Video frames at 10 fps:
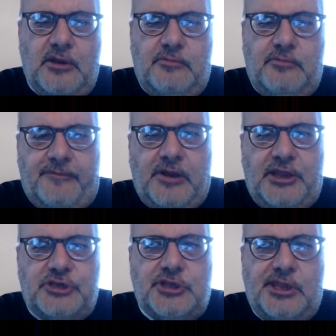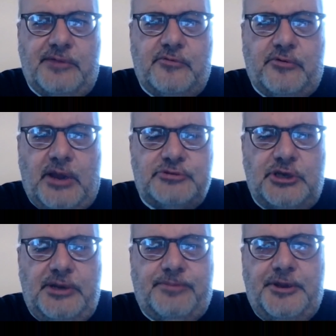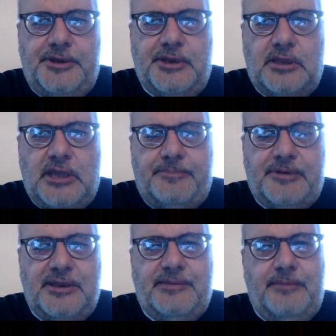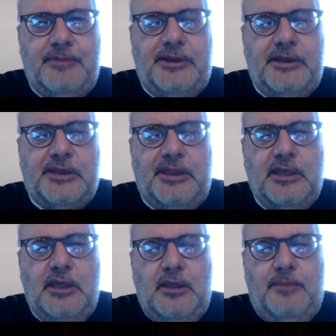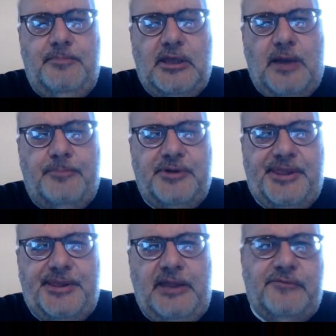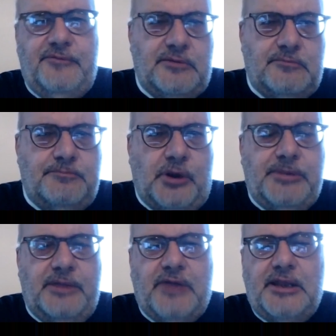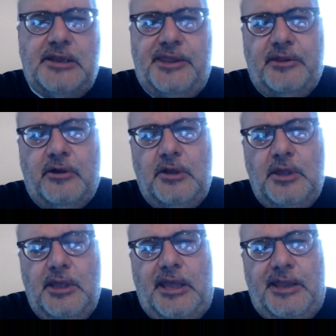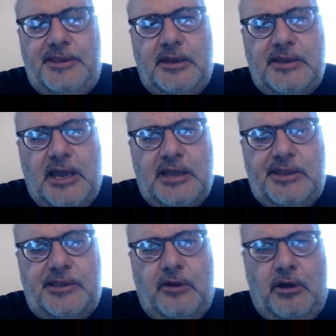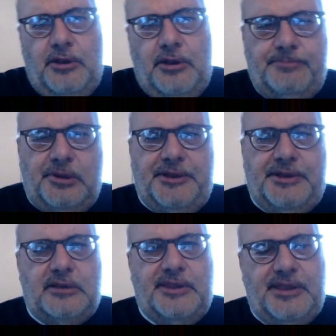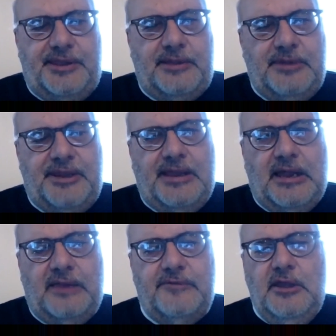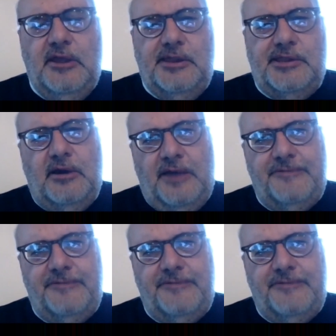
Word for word: revelations of corruption in political capitalism immediately become perceived, and probably rightly so, as the attacks on the political system itself. So I